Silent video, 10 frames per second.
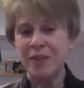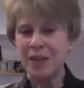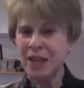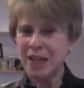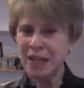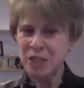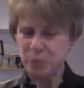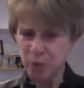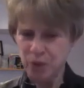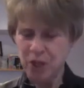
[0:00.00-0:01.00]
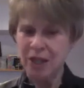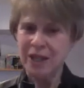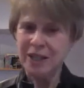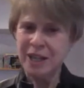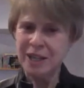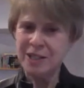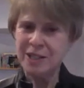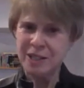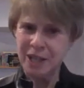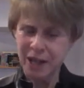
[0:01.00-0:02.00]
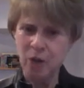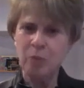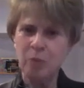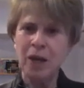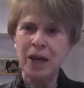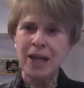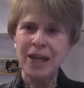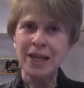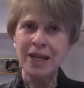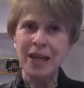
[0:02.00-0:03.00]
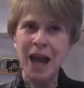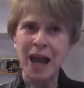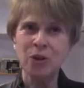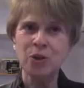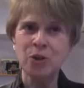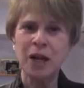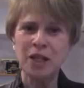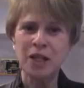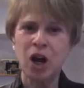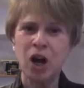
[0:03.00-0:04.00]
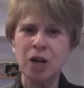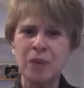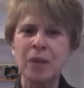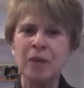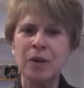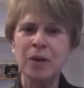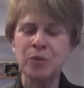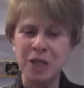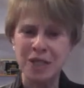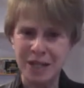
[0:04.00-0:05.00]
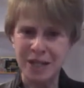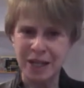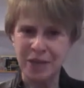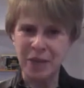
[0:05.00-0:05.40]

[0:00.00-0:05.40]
The expert needs the help in how do I talk about my reasoning.